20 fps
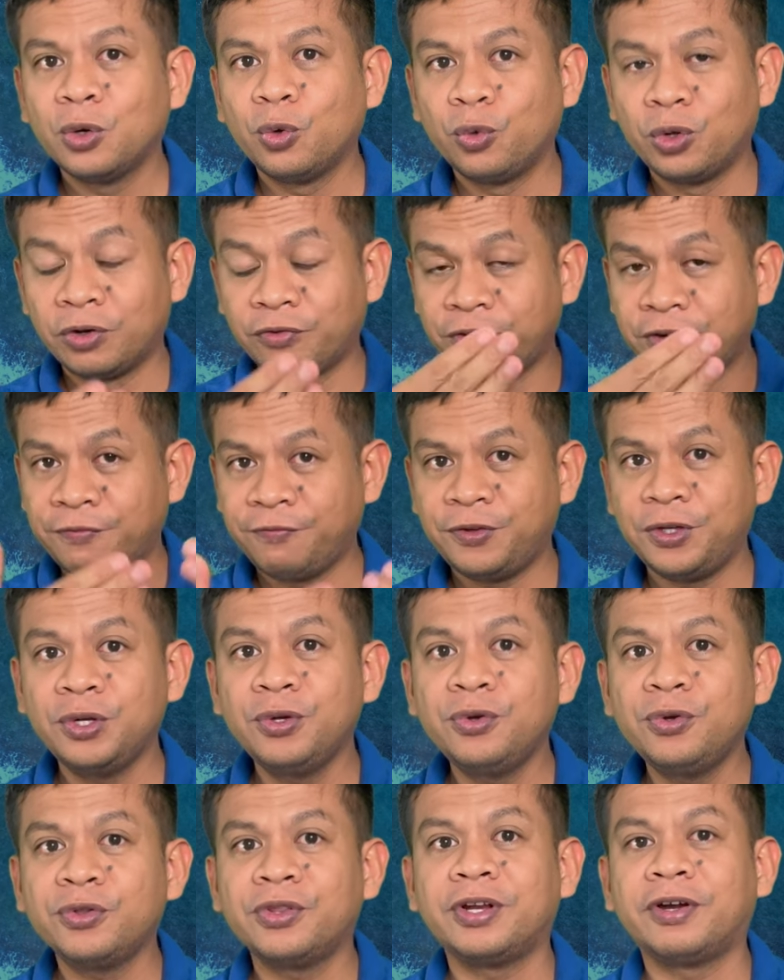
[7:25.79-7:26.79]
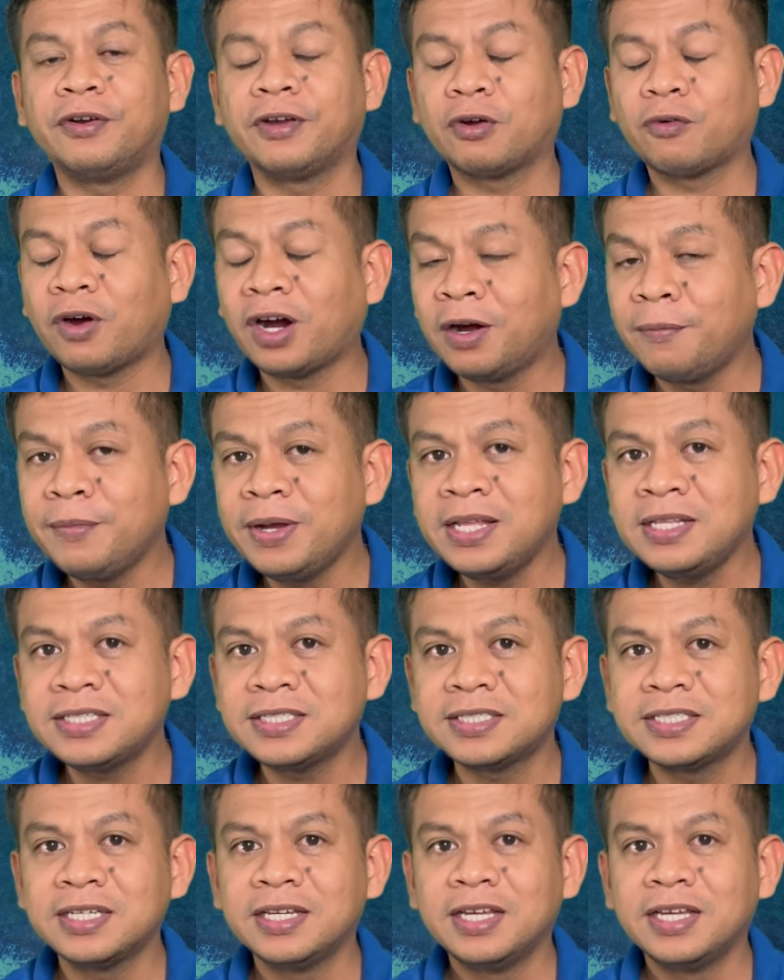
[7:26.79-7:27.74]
will review the requirements,